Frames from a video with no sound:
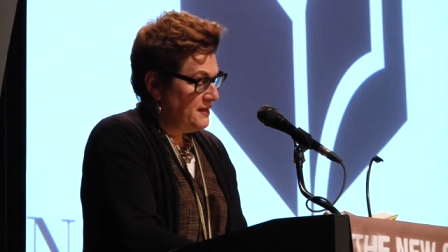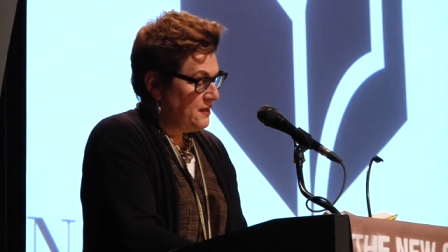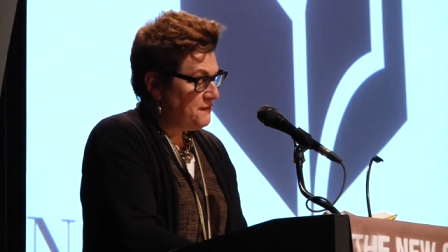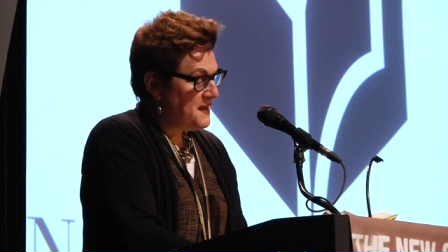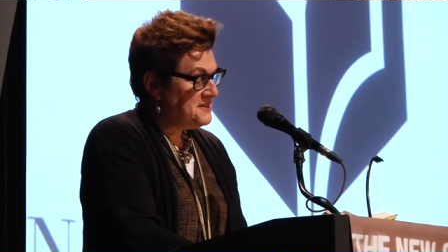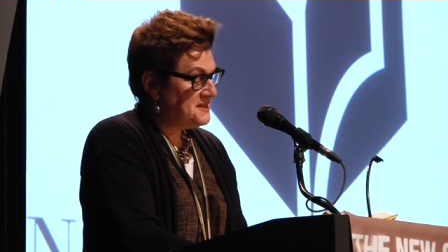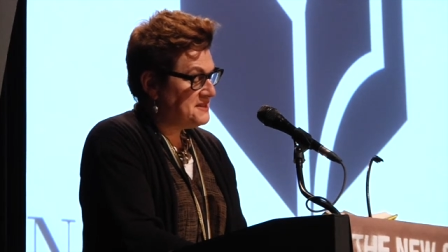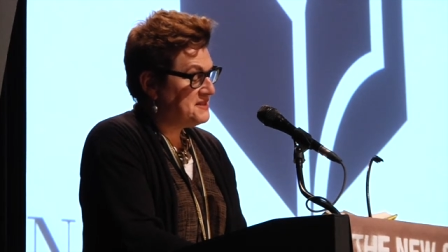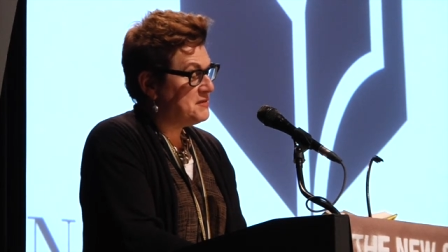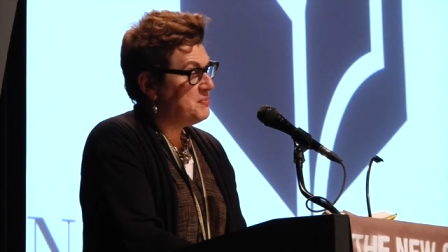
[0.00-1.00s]
Their faces
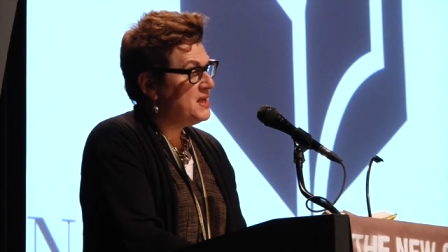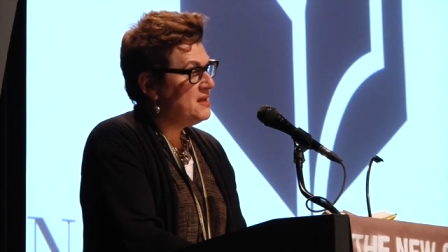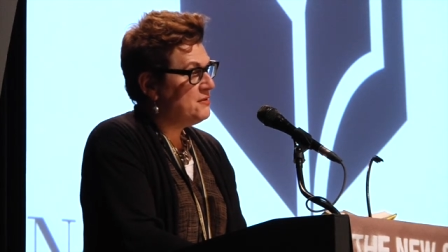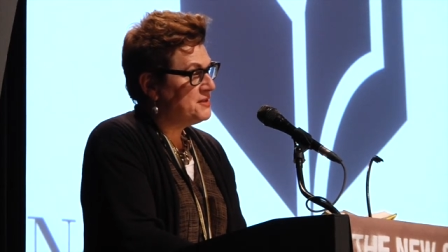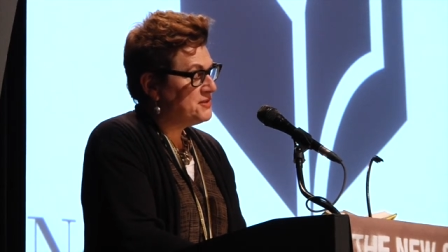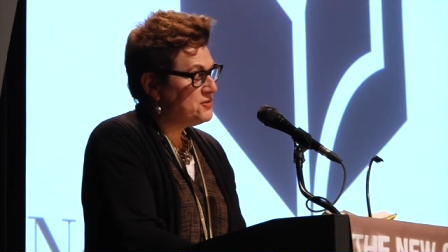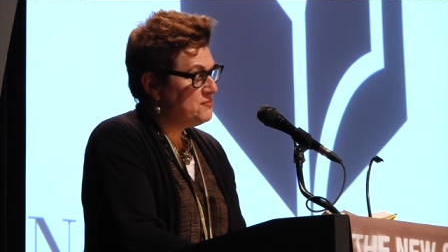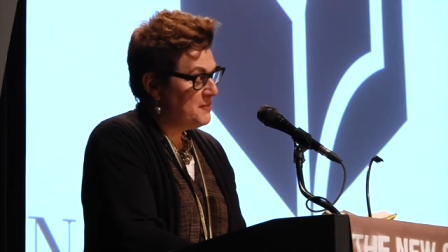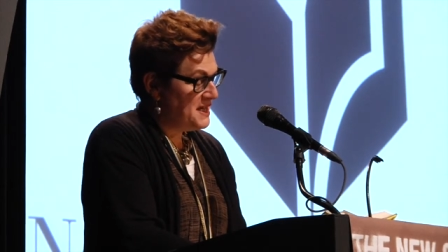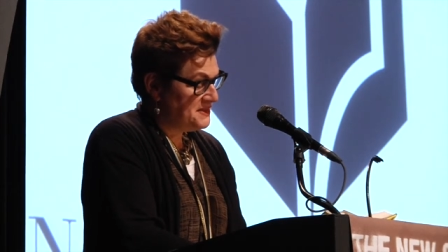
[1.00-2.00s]
disappear and the
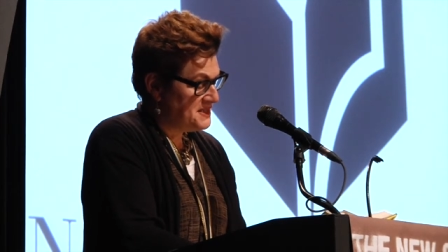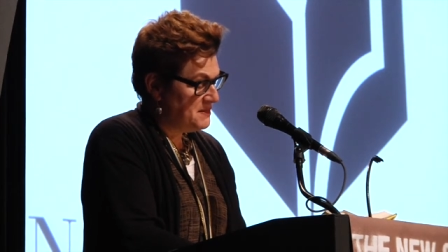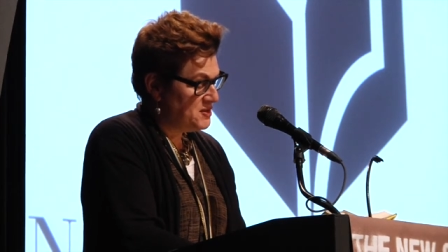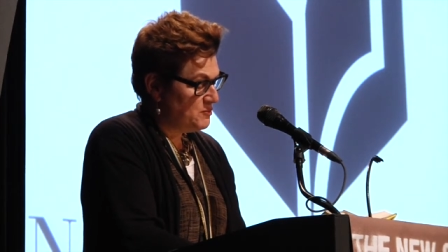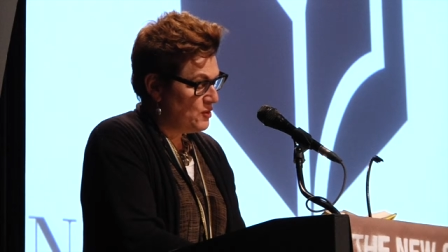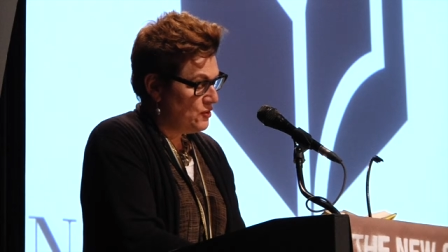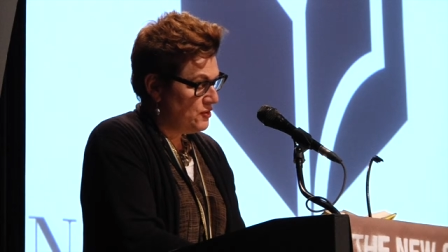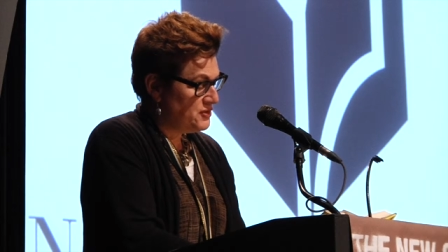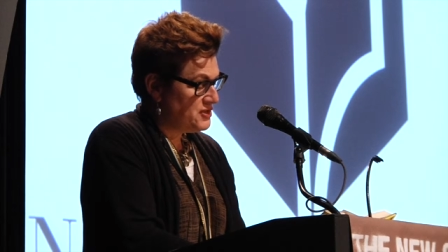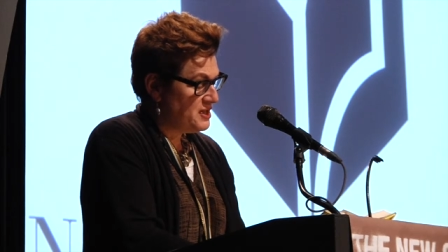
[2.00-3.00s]
two men seem to
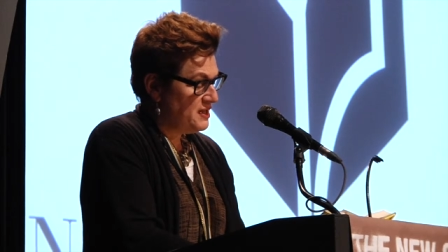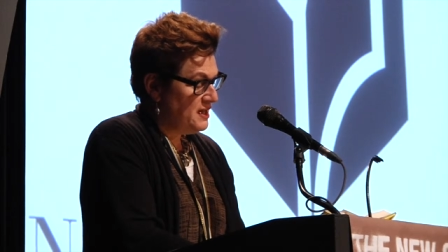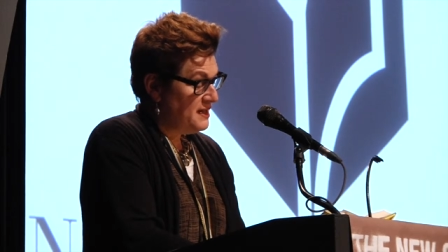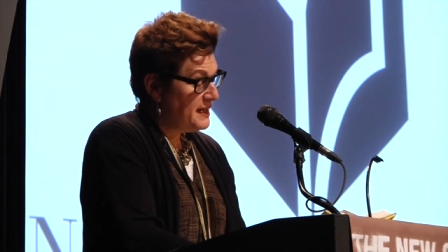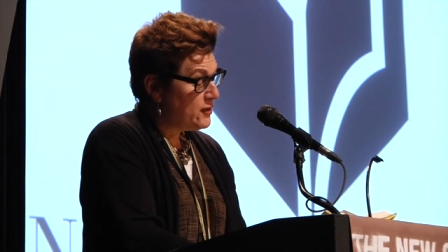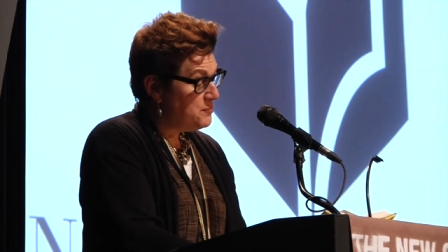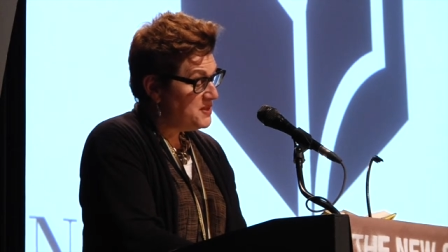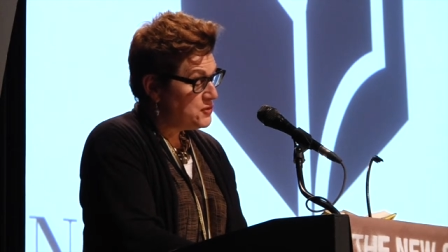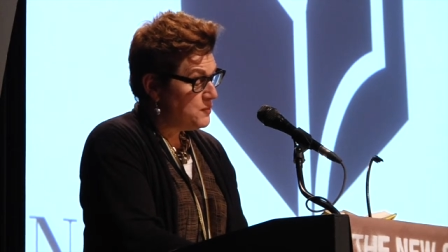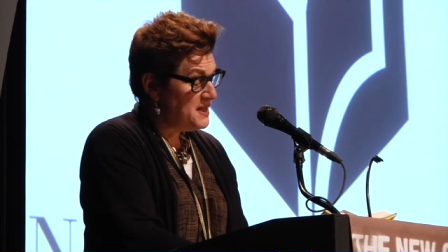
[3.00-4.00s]
merge. They could
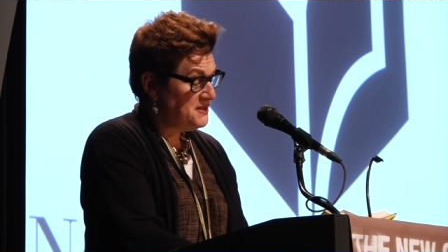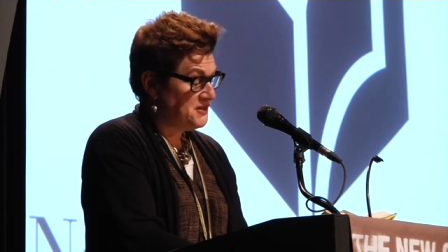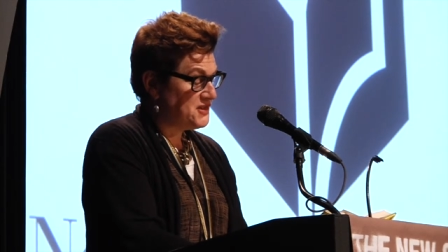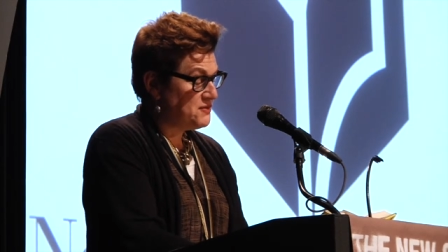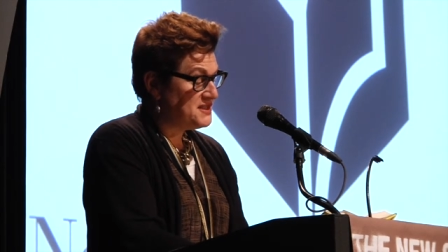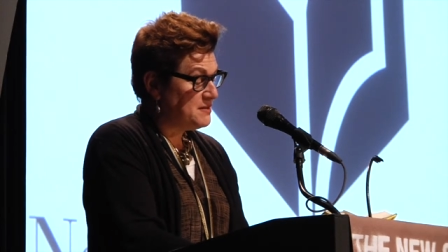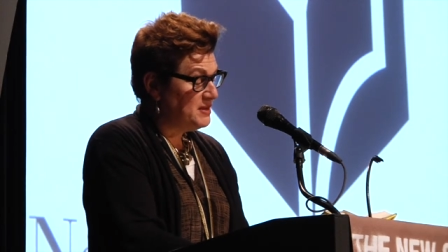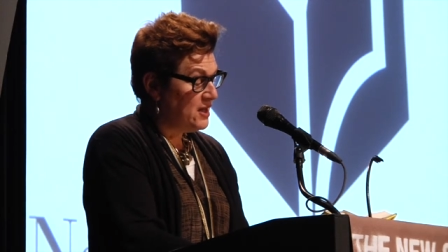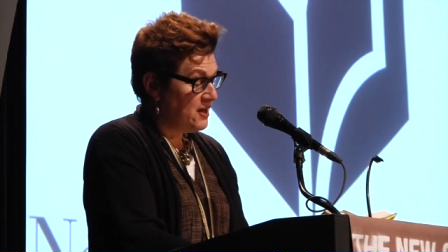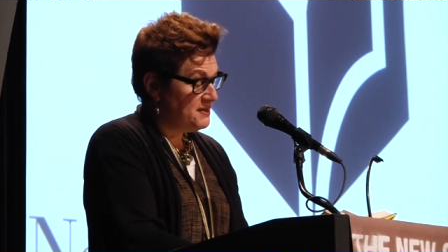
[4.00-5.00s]
be twins, so
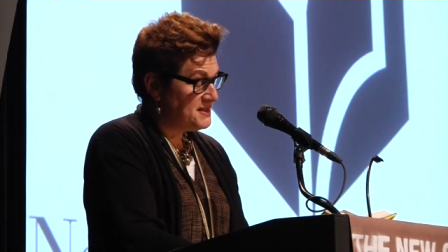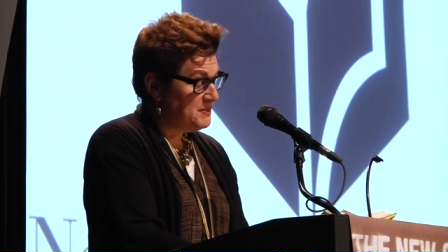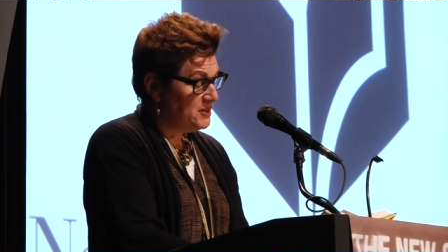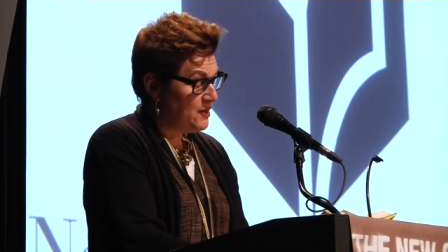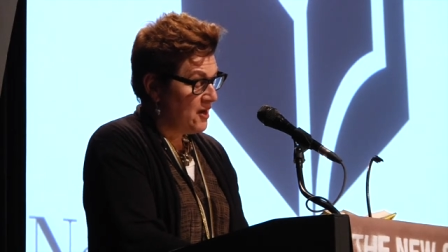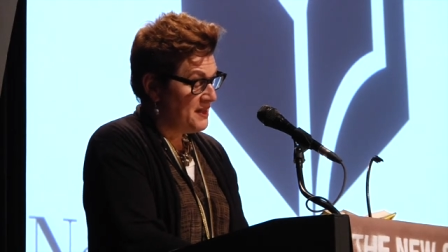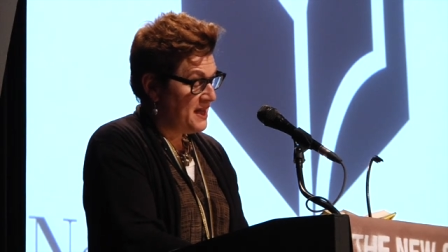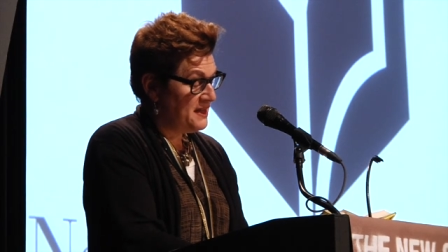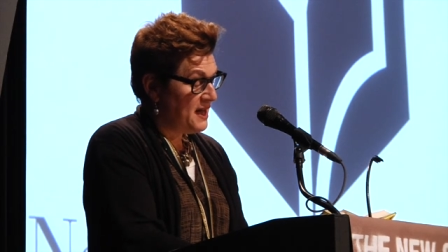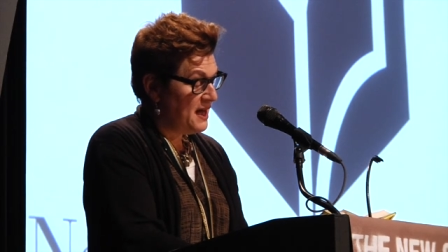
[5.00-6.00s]
similar are
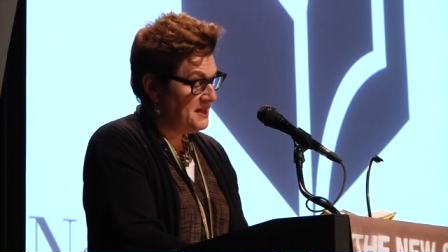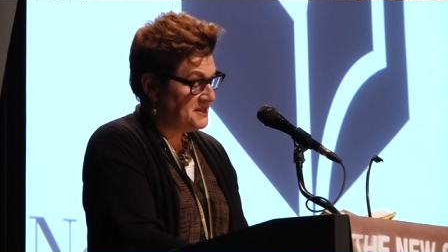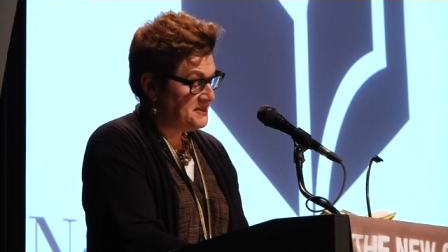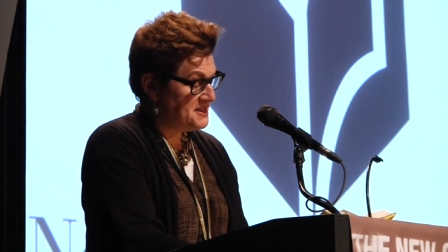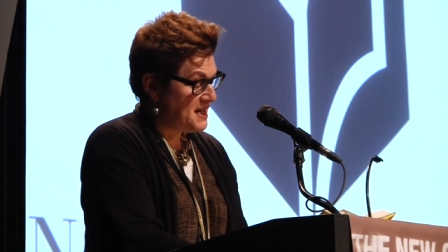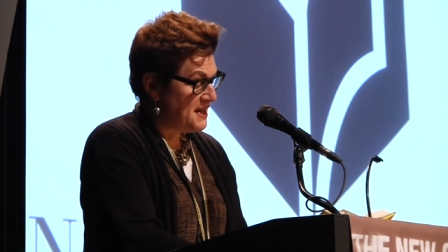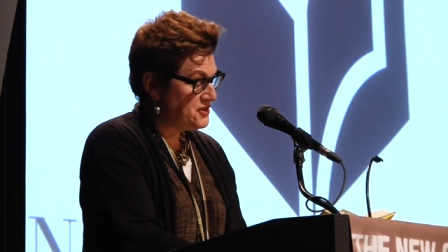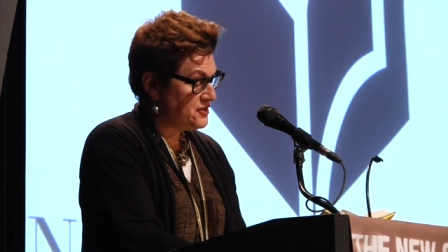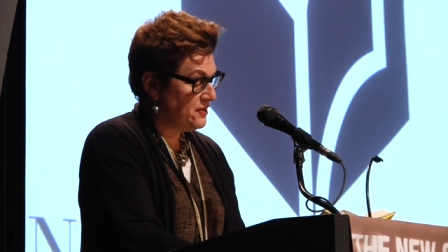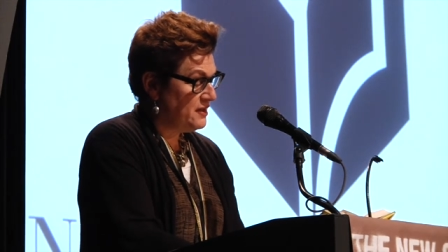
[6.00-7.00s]
they in height and
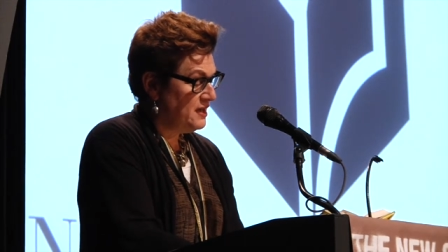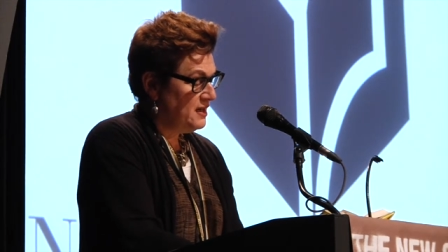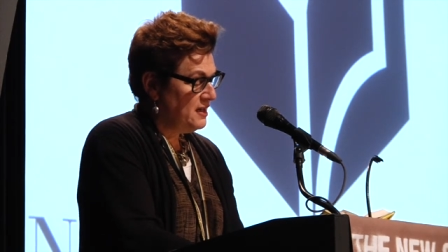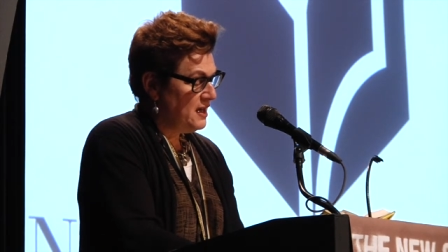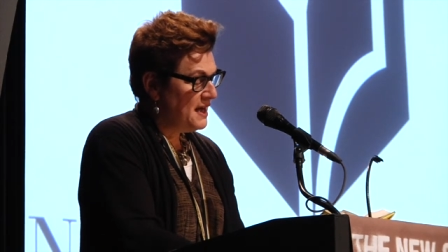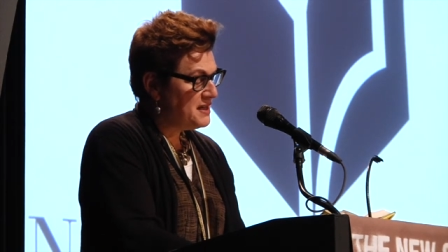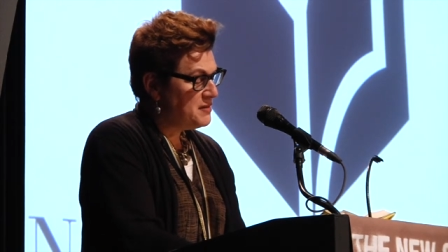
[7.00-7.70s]
stature. I